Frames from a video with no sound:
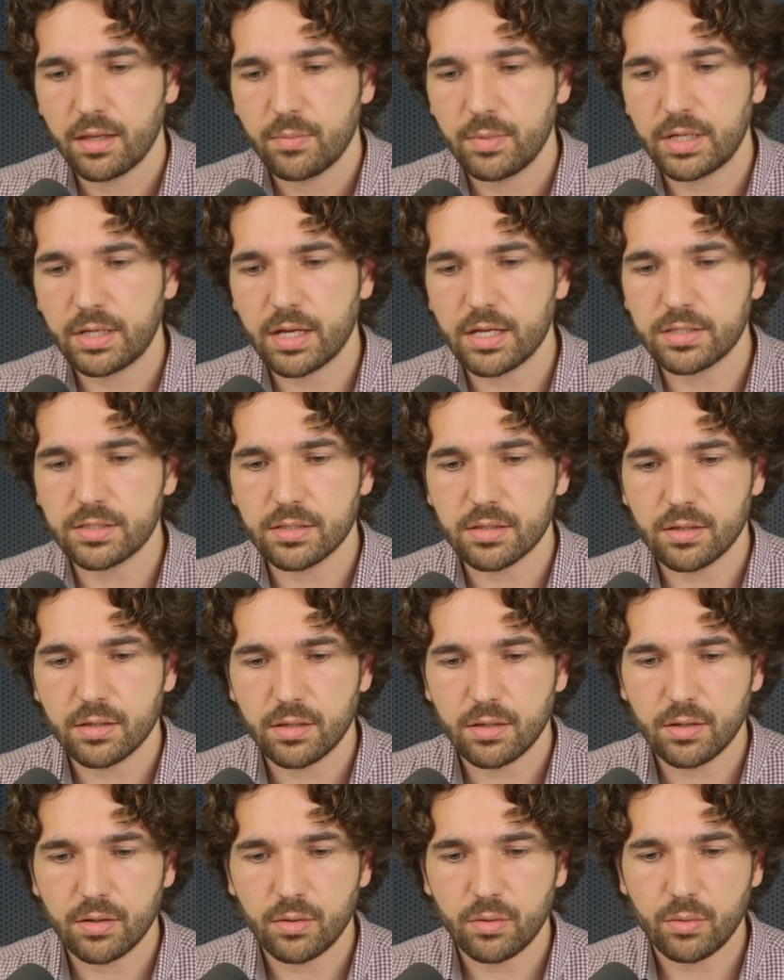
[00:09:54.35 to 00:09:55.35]
Because
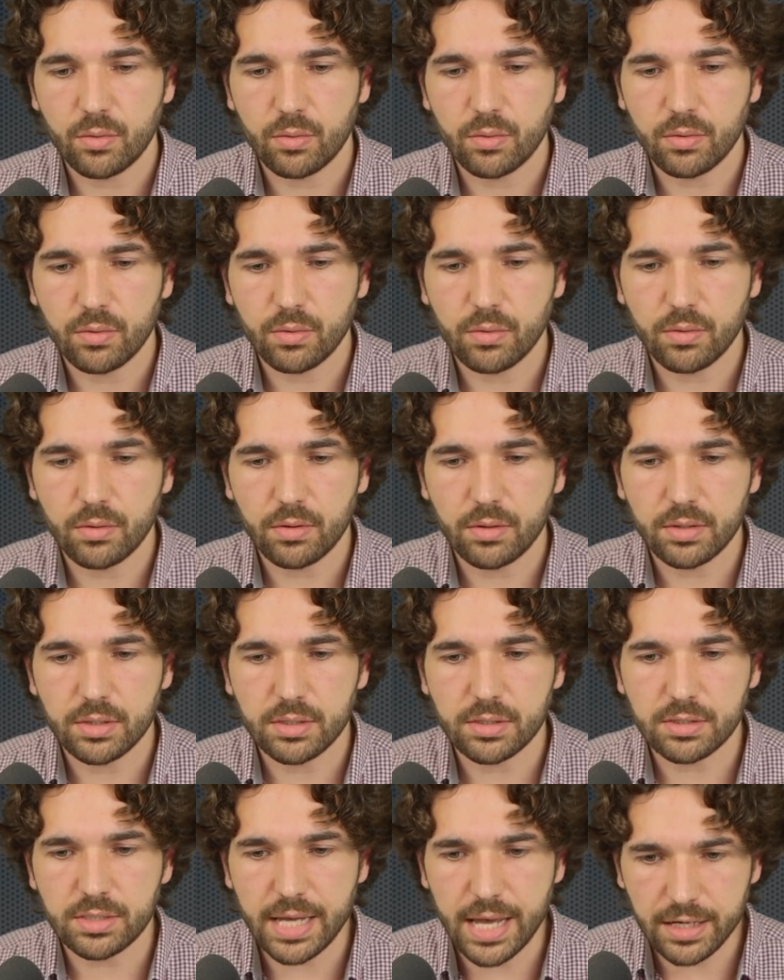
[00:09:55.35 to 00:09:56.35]

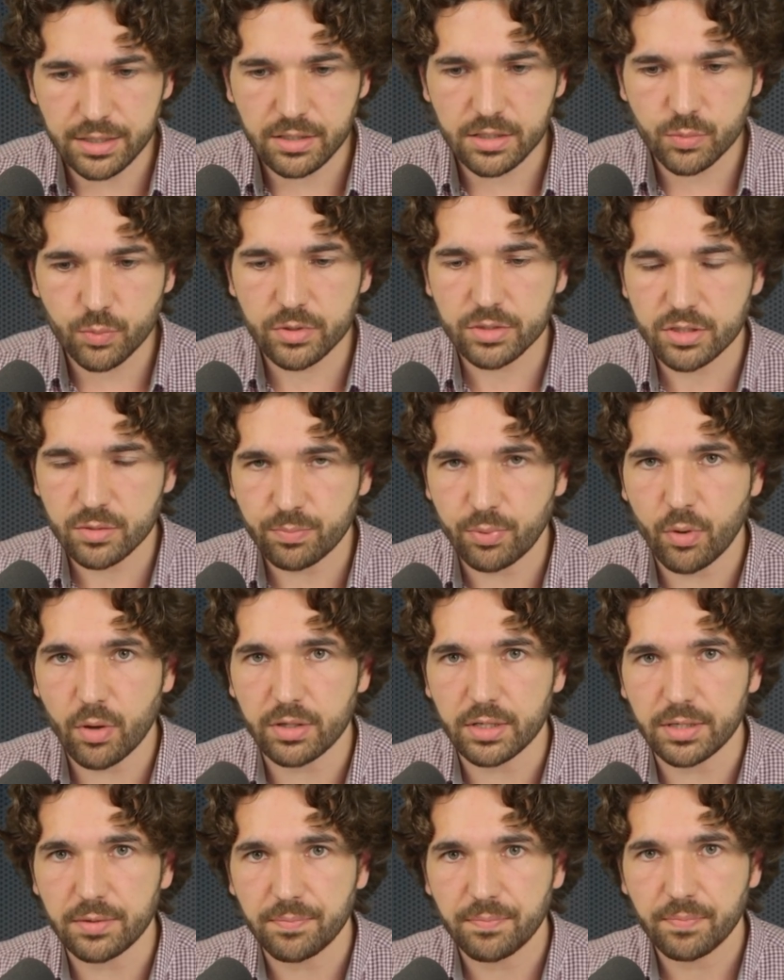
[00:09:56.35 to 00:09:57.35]
sanctions were
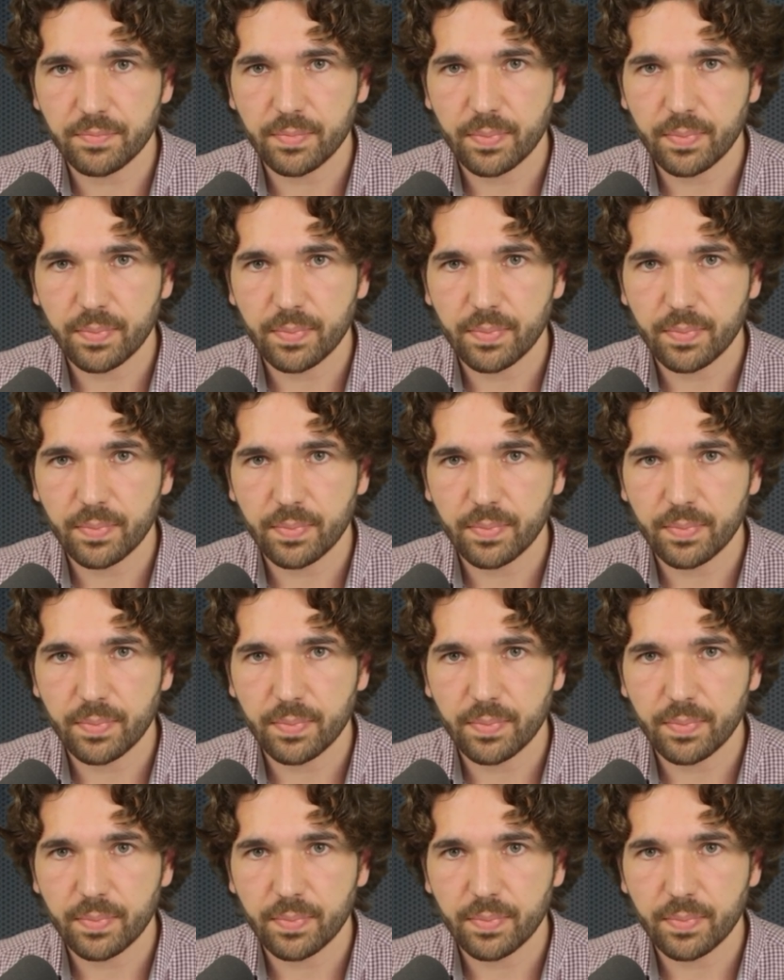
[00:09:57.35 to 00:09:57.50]
supported,